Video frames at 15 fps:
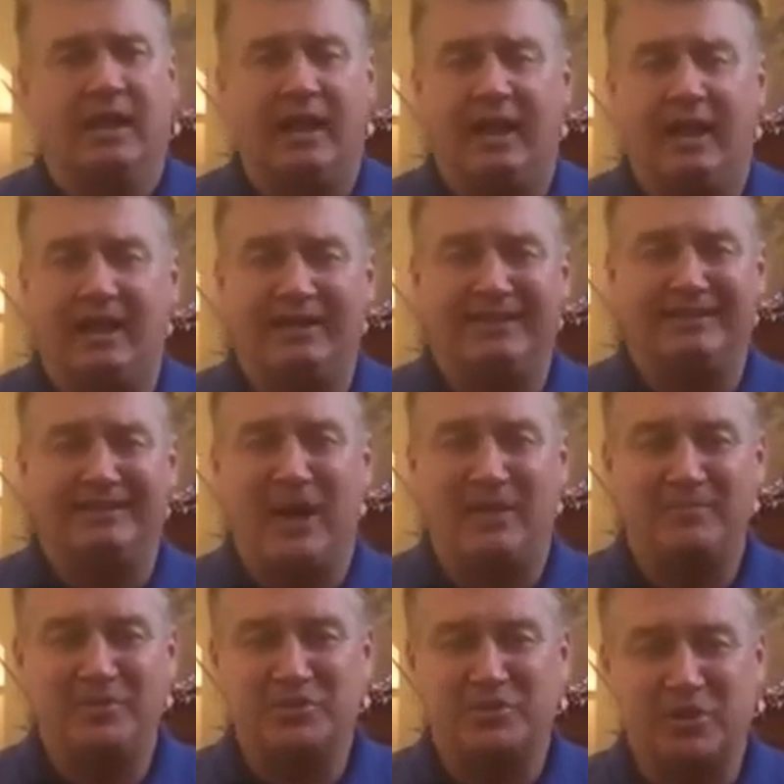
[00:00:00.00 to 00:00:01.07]

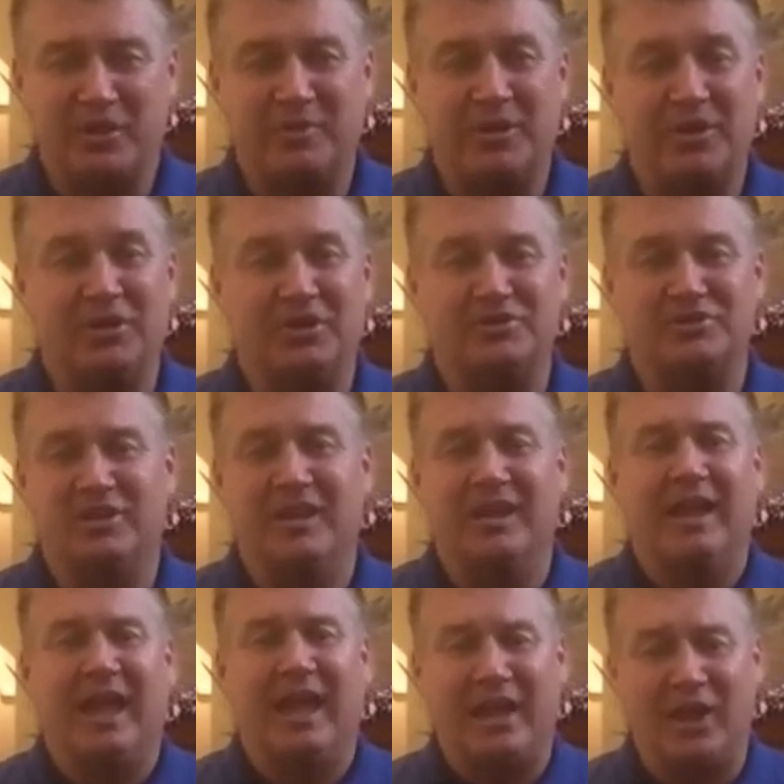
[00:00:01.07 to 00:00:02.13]
top distributors,
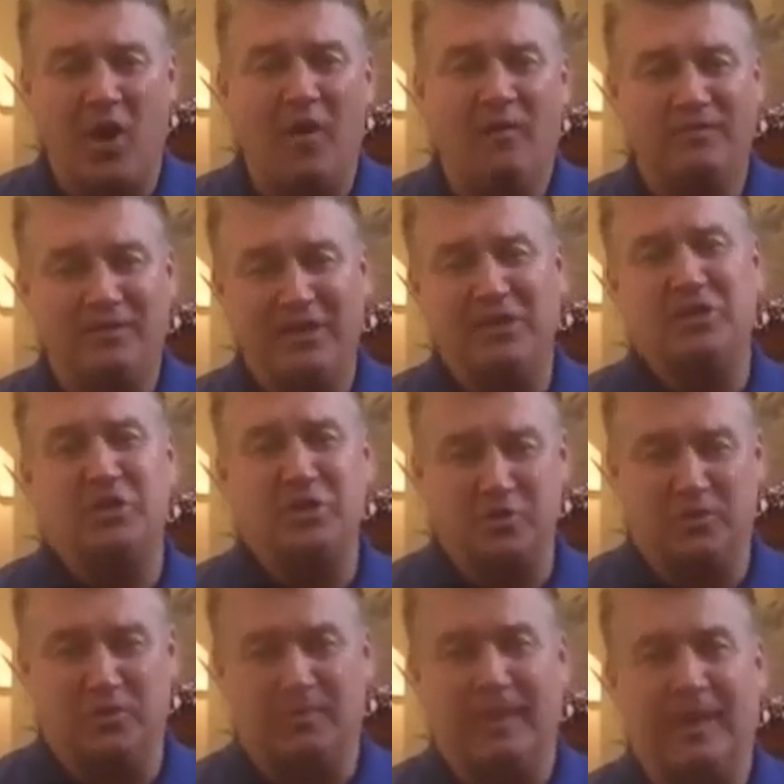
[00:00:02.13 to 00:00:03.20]
and hopefully you.